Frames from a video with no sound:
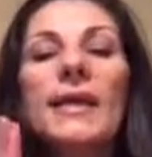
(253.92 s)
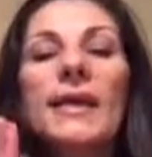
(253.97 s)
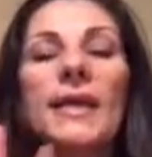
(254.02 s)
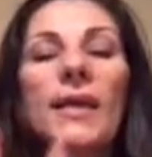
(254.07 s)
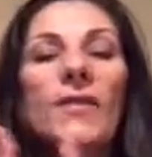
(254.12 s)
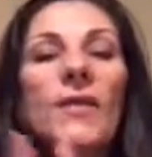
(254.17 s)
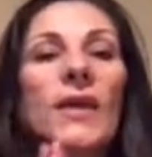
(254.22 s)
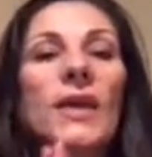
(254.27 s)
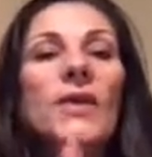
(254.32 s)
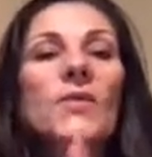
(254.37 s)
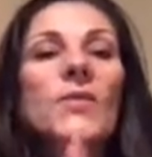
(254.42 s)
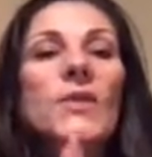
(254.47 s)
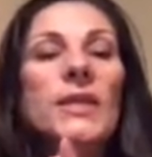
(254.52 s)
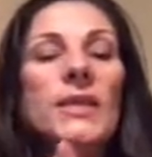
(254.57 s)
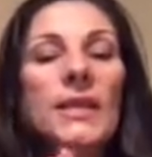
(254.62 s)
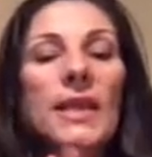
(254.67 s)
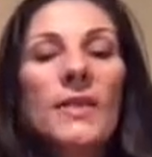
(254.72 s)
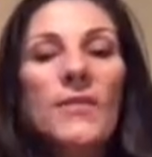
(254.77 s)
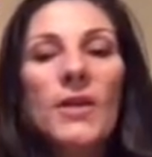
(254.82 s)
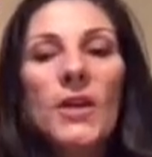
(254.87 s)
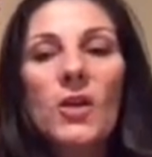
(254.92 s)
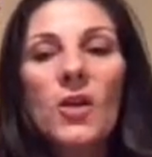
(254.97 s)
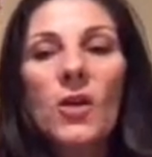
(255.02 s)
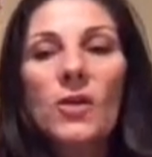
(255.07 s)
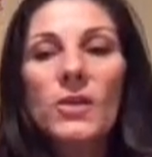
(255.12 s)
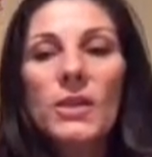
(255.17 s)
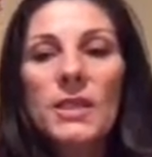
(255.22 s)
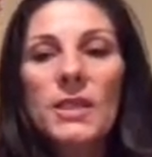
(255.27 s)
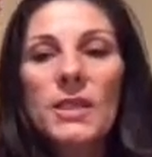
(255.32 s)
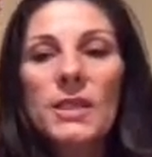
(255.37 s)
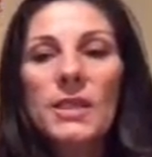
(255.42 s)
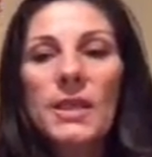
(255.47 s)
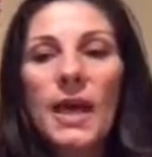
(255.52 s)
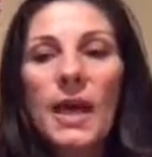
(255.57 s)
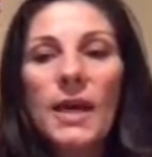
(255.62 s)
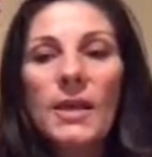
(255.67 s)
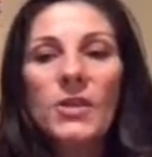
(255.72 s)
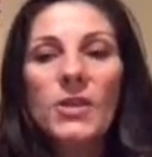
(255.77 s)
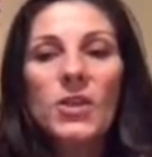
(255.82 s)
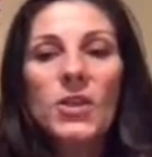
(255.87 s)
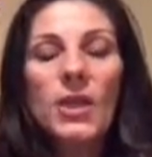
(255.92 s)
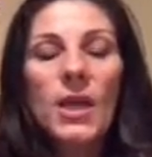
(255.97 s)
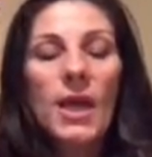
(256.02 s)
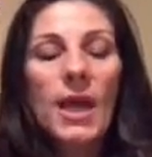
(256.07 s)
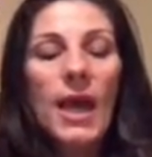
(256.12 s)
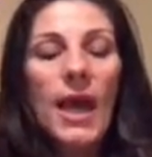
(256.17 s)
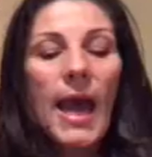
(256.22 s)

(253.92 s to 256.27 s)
giving and receiving conscious touch.